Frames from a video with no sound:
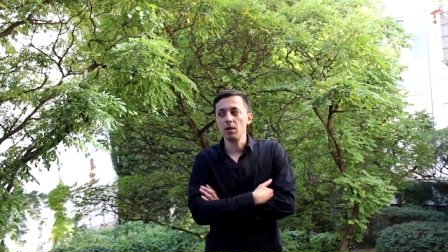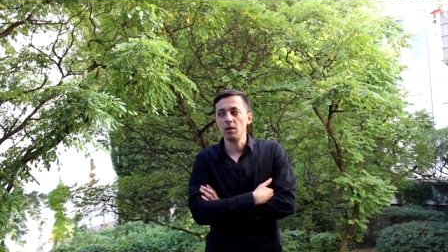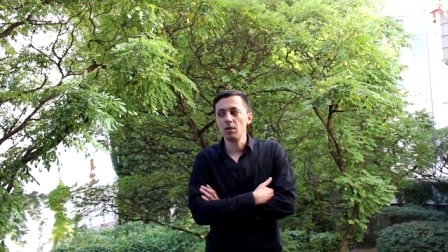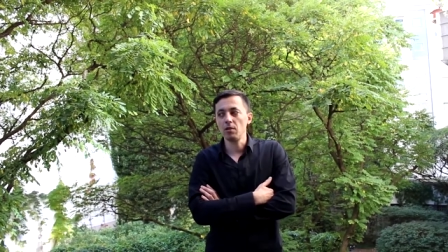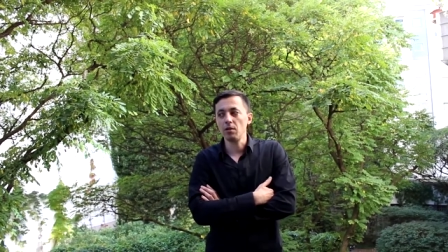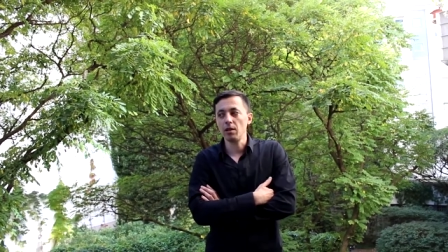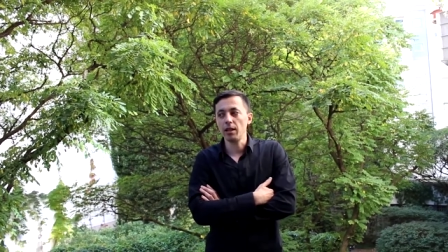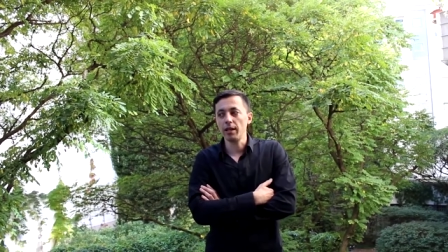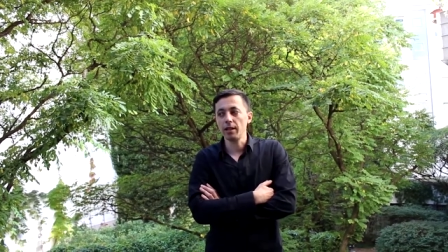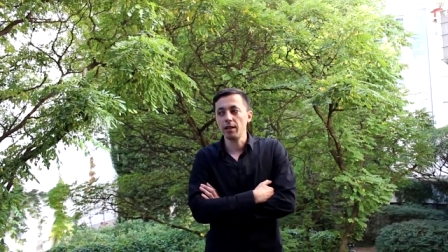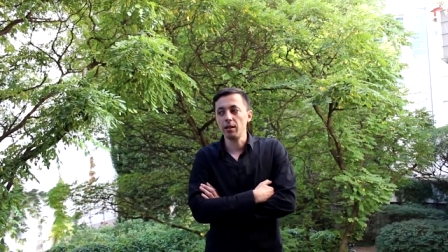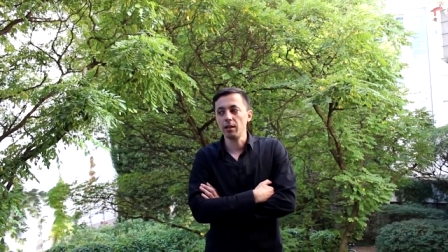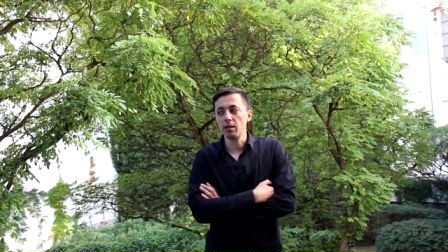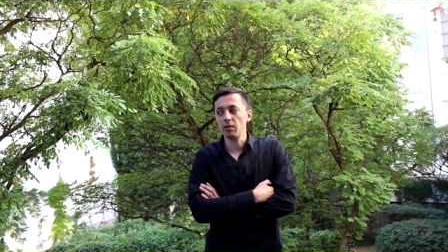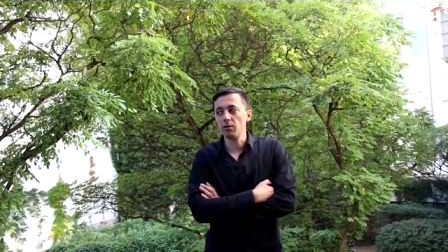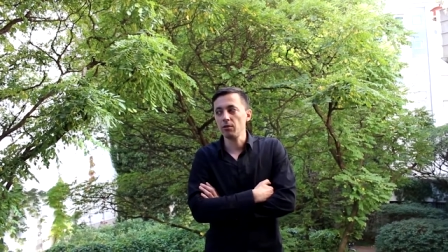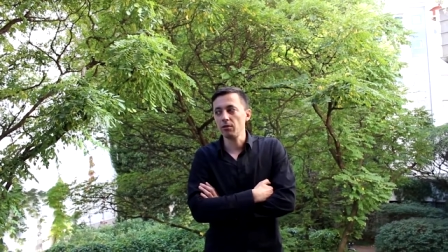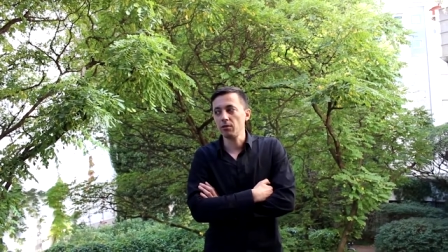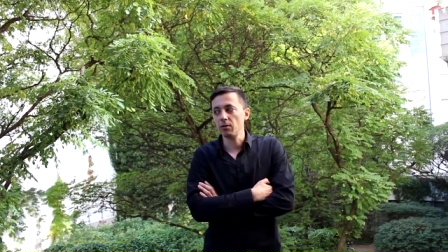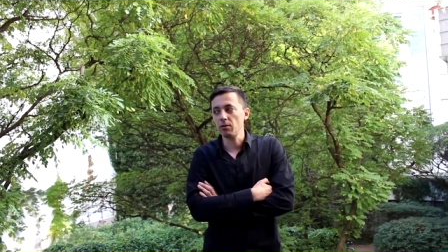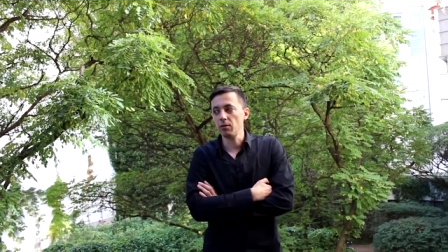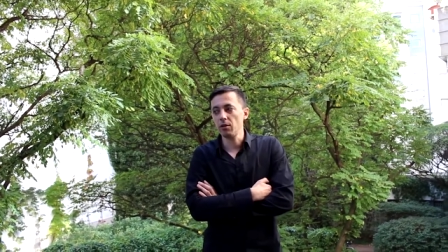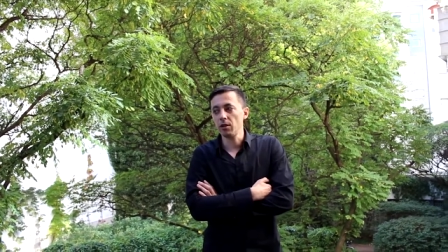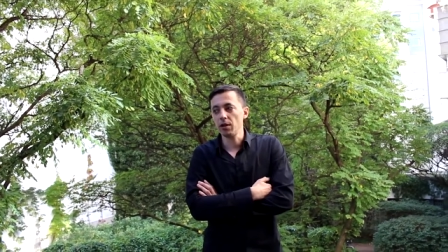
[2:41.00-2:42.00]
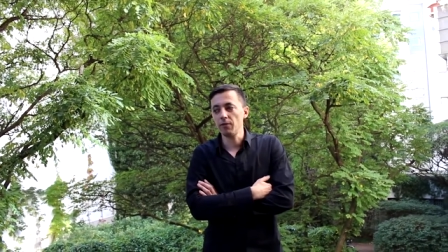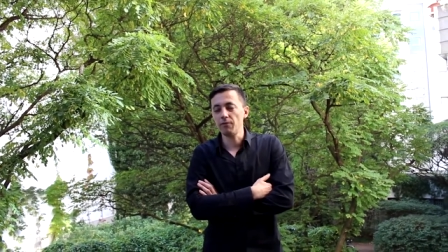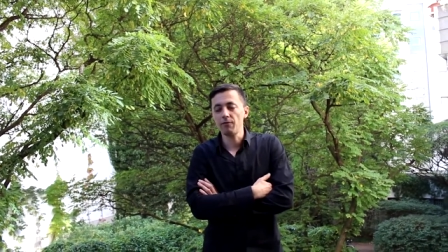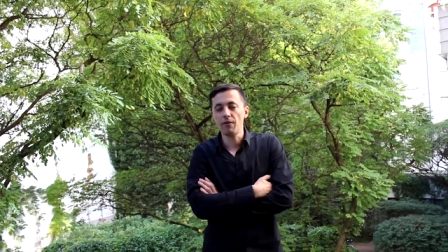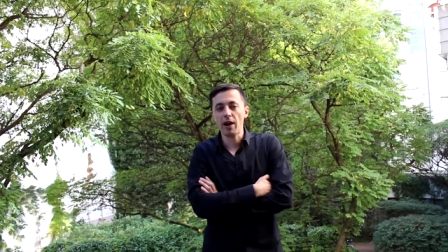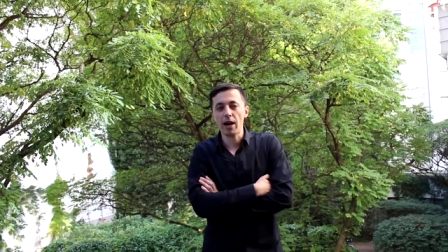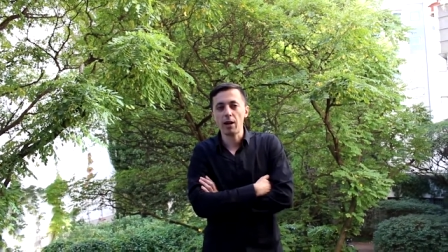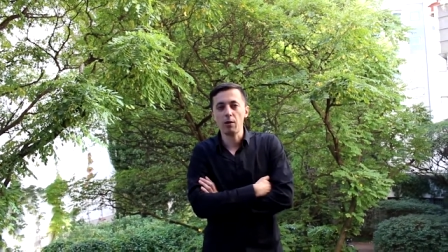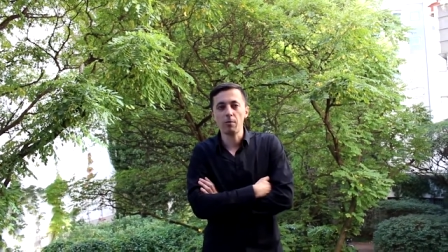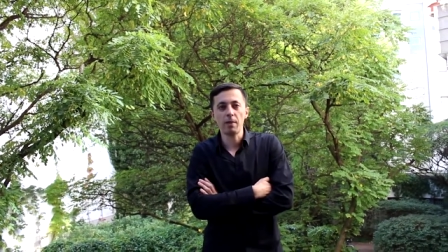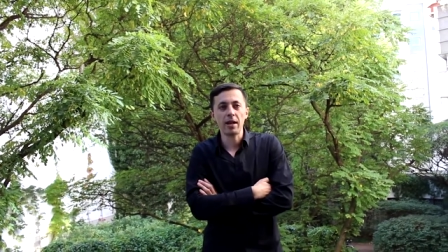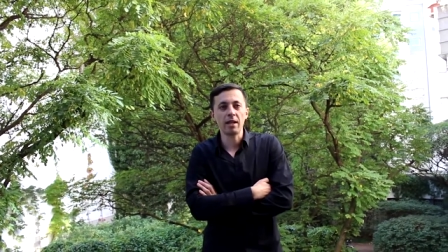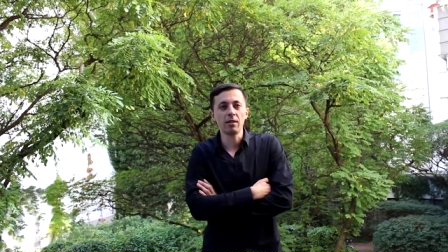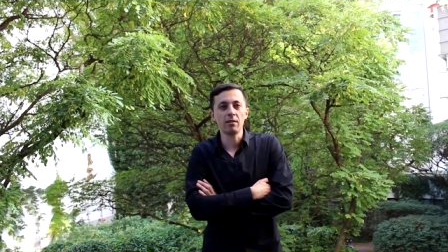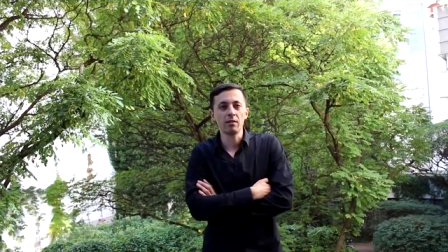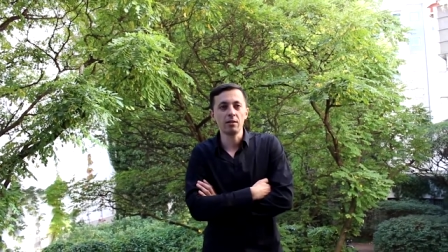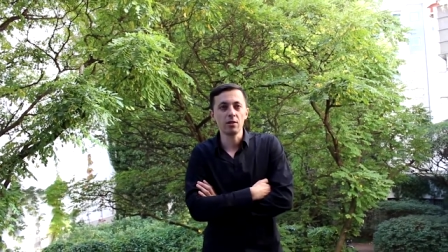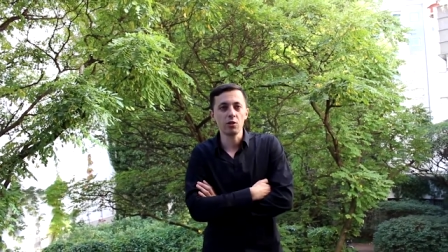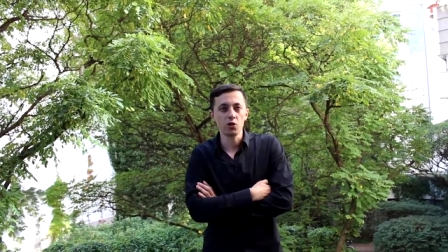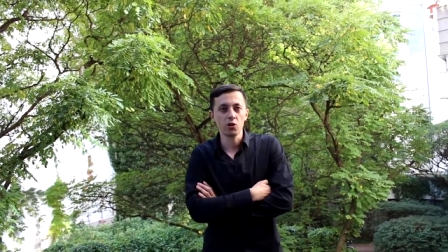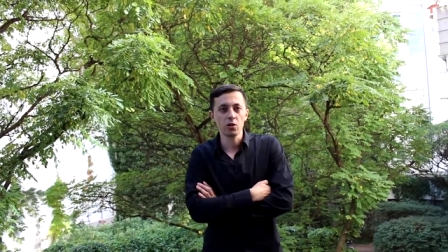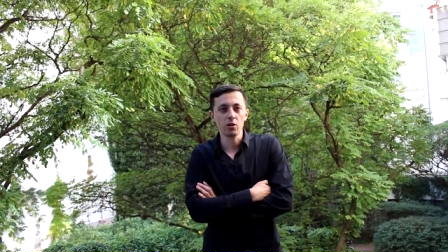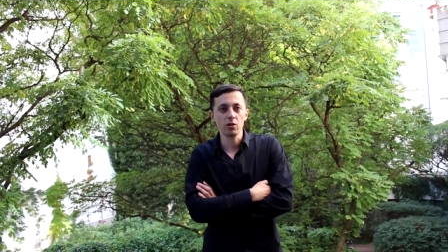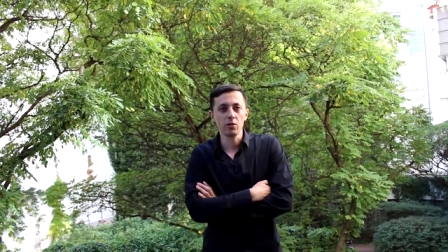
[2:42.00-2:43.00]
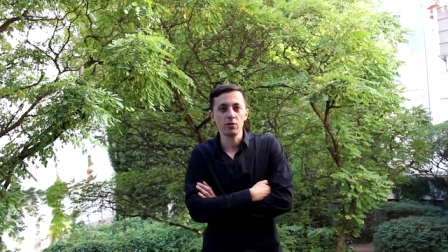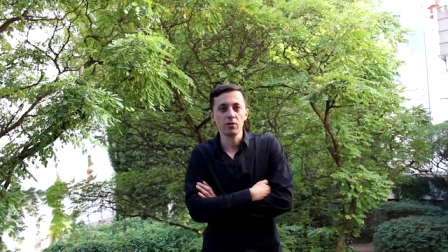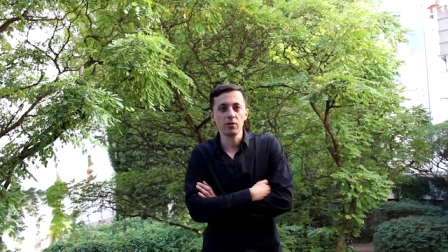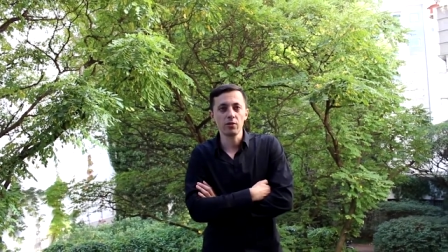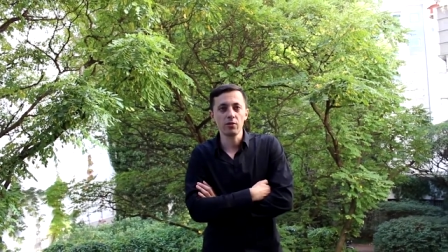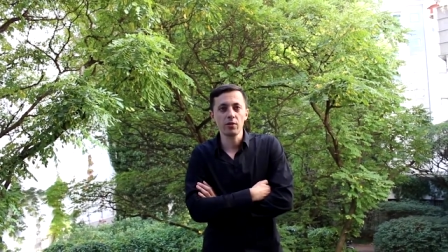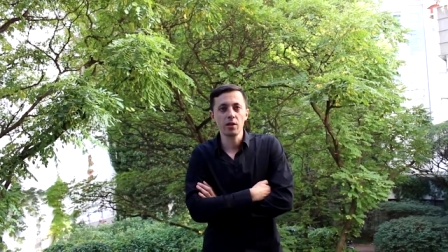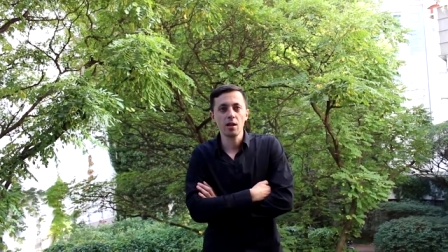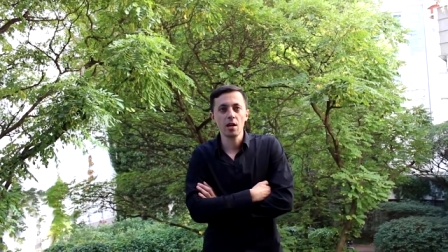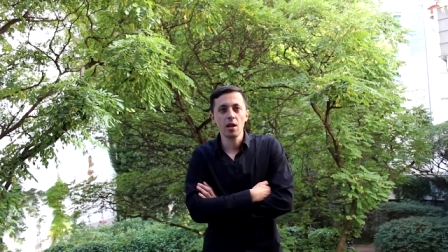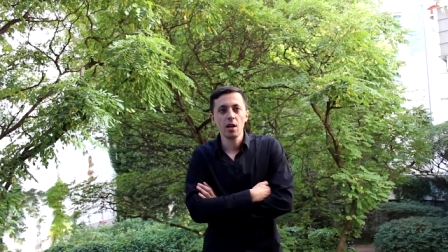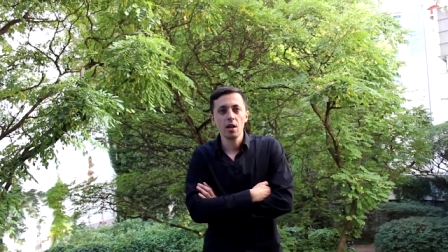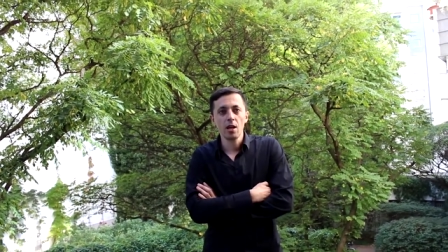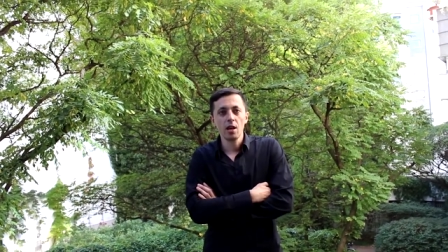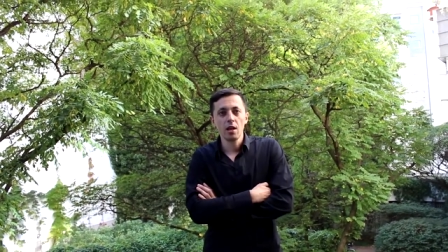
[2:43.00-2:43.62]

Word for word: or like also environmental issues,